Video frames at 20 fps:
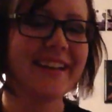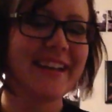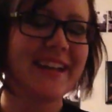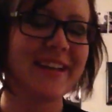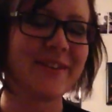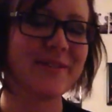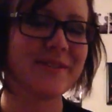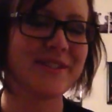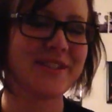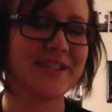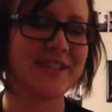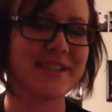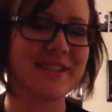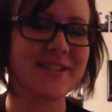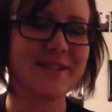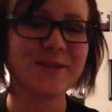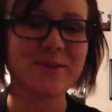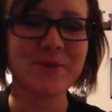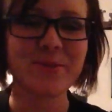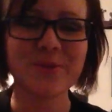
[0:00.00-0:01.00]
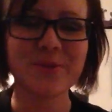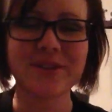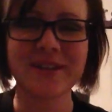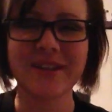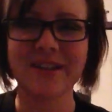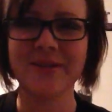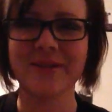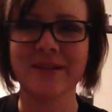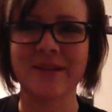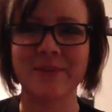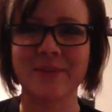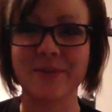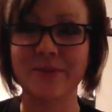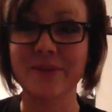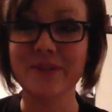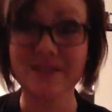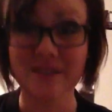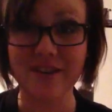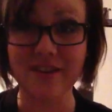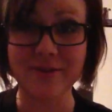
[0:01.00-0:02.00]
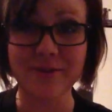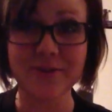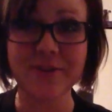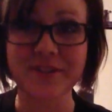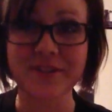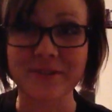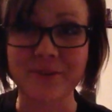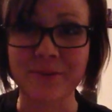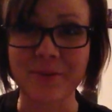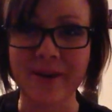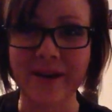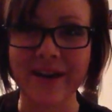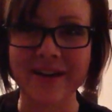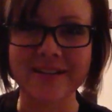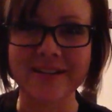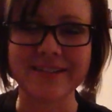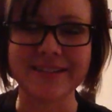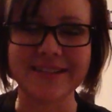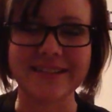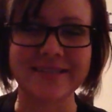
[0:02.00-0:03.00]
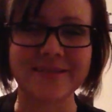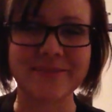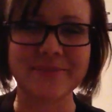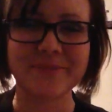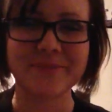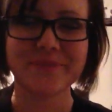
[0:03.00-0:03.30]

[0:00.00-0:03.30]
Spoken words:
he was just super cute. I mean, we talked for a little while, and